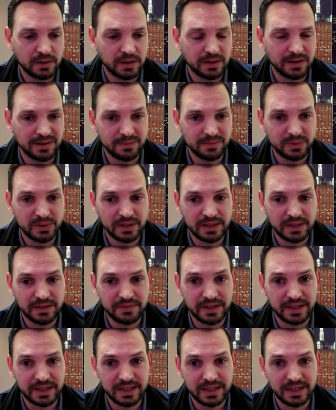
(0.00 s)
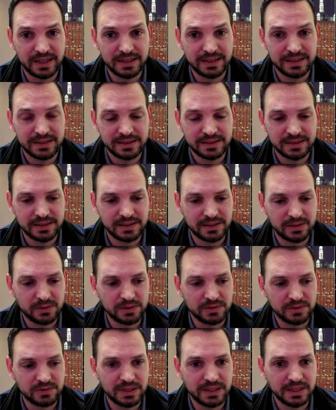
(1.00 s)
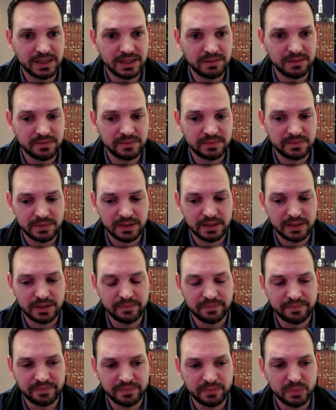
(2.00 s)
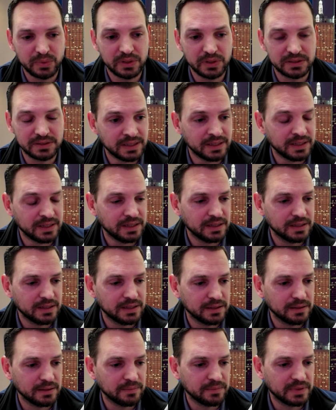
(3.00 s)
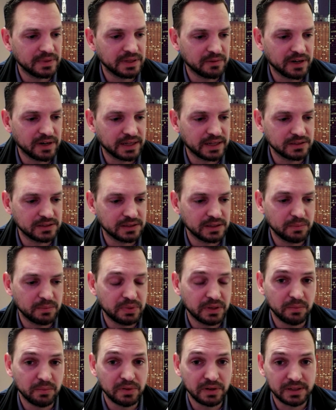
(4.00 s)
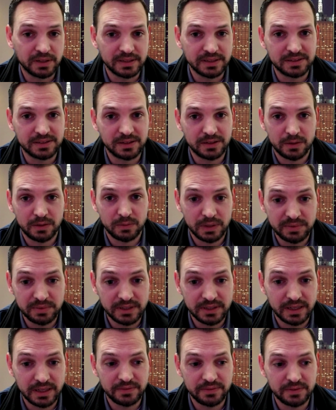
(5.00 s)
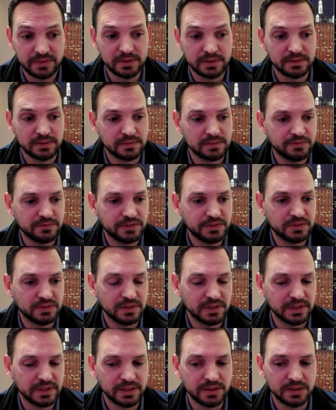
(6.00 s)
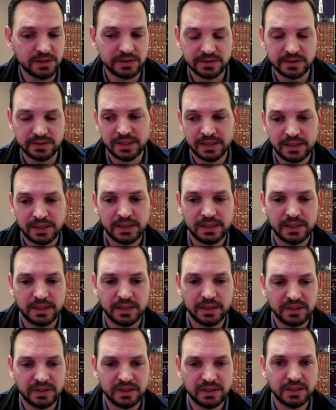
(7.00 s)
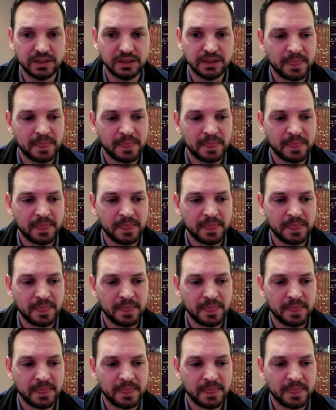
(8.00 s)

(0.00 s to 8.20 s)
a book if I can, and then of course reading books. And we're actually going to put a book list on our website for future leaders, so that'd be good to go.